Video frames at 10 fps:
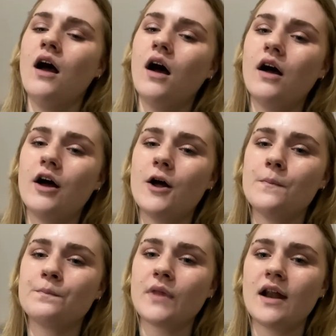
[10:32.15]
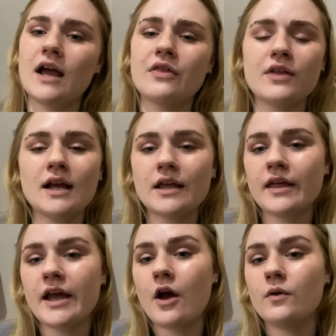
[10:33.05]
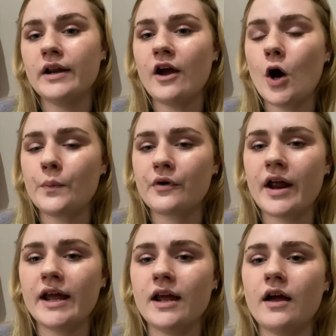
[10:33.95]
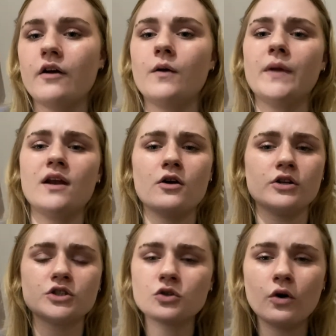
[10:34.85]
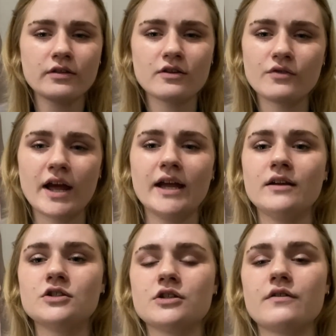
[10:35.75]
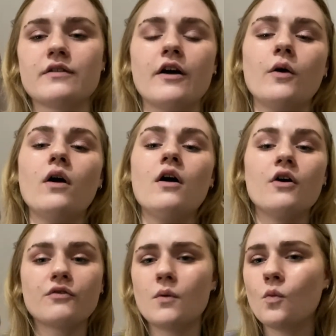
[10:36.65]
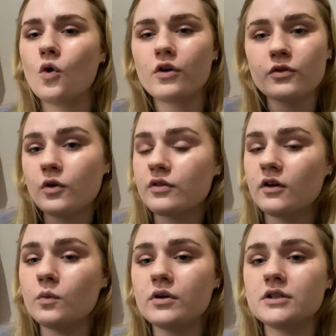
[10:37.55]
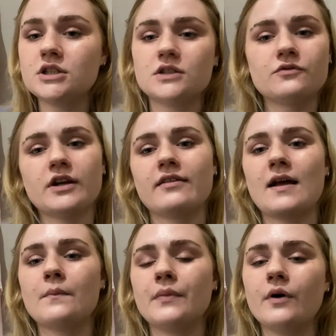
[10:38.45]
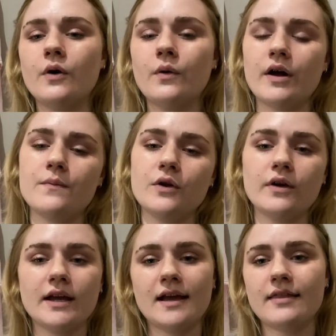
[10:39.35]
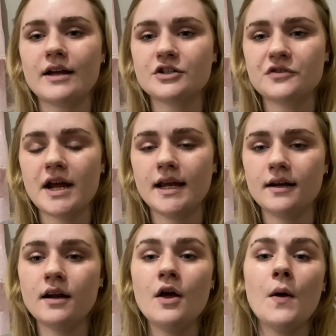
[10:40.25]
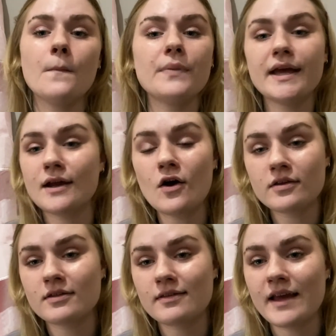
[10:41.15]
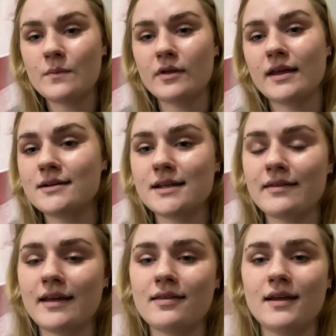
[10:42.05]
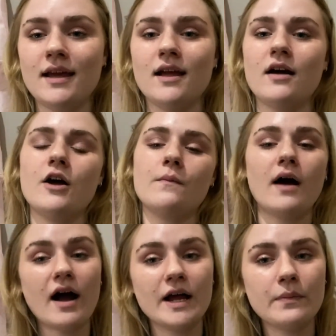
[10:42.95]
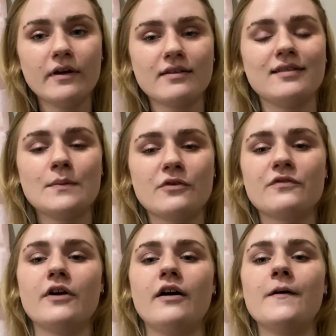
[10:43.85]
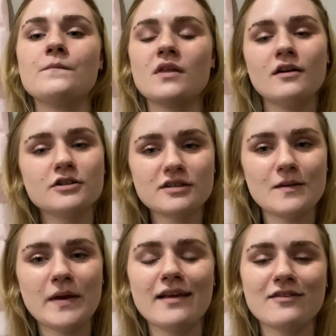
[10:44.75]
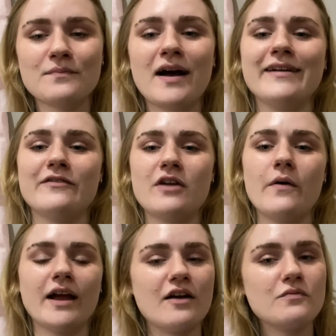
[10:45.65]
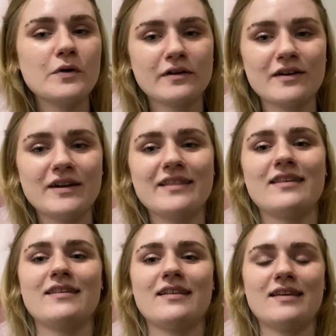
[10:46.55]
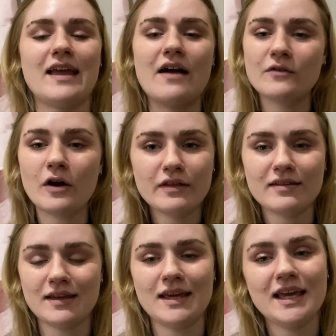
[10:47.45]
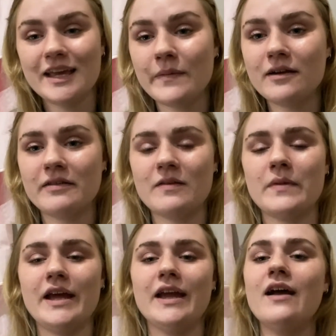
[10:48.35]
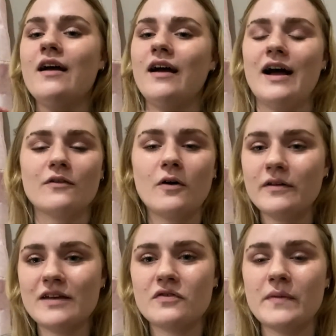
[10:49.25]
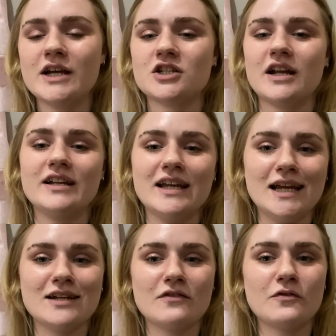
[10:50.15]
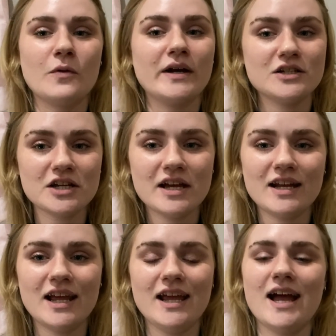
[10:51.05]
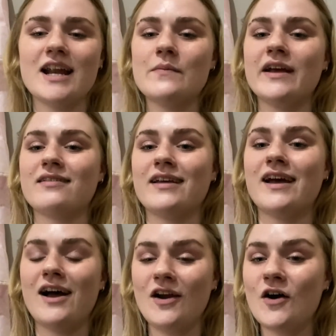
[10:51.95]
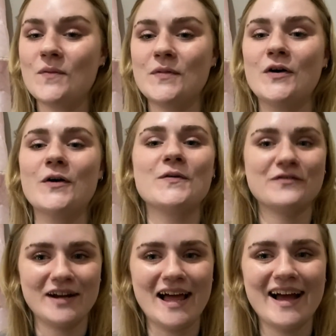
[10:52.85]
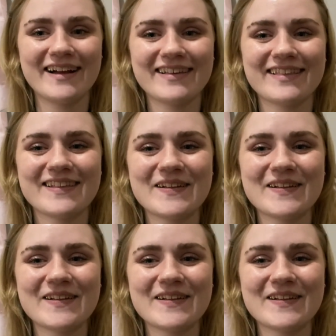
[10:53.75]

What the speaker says: And I think they only operate in a shorter range. So from Warsaw to Łódź, for example, you could get that train, but it costs the same as Intercity. I personally prefer just the peace of mind of knowing I've booked it on Intercity, I've got the ticket emailed to me, I've got all the information I need for my journey, and it makes it a lot more relaxed.